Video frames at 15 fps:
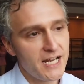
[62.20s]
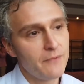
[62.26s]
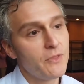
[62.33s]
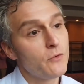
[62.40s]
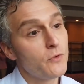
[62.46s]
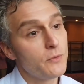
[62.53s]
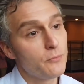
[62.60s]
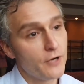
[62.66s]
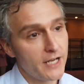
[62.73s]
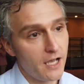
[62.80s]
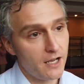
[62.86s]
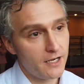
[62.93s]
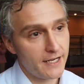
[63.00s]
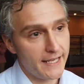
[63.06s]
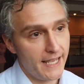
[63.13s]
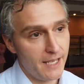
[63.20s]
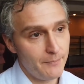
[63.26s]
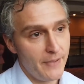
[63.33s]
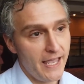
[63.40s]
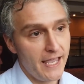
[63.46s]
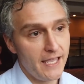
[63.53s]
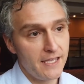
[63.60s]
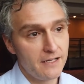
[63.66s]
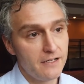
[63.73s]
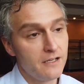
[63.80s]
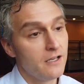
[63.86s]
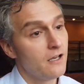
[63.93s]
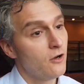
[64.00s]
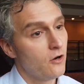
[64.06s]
time that we bring on a campaign